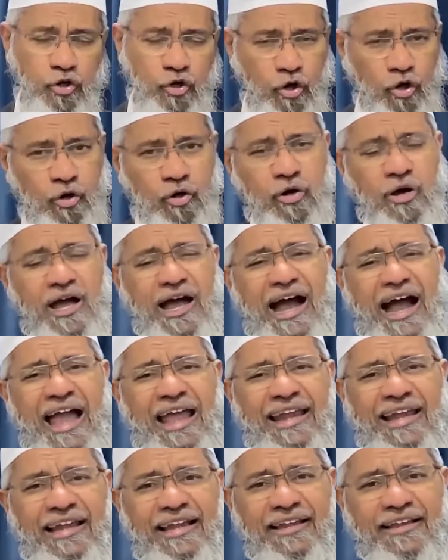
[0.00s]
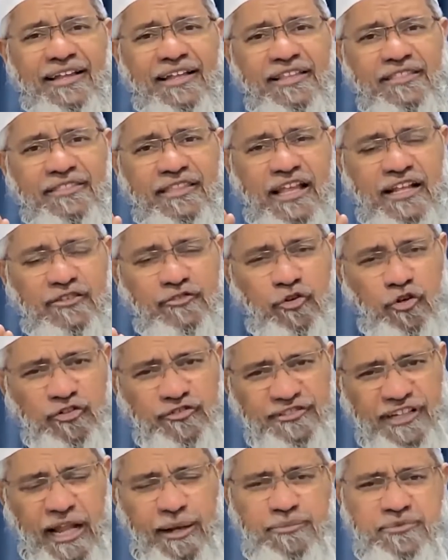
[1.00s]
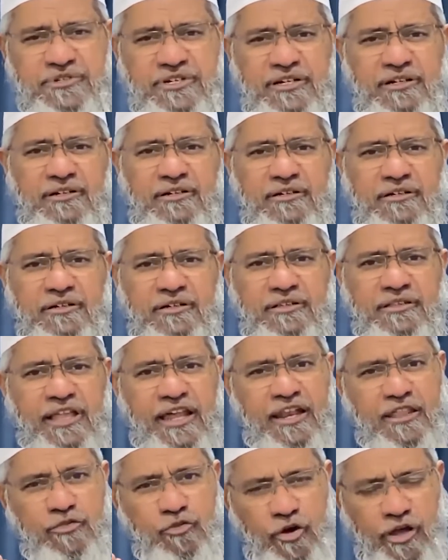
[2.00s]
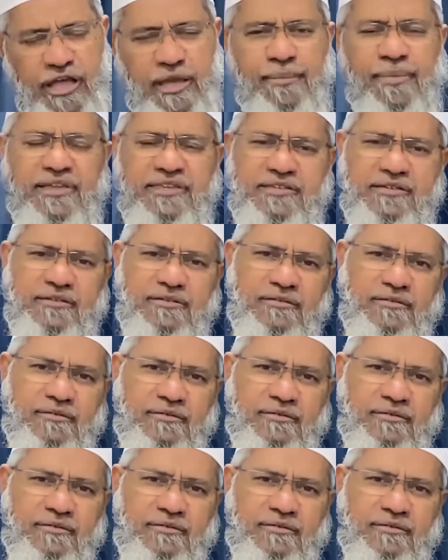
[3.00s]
no idol, there is no sculpture, there is no image.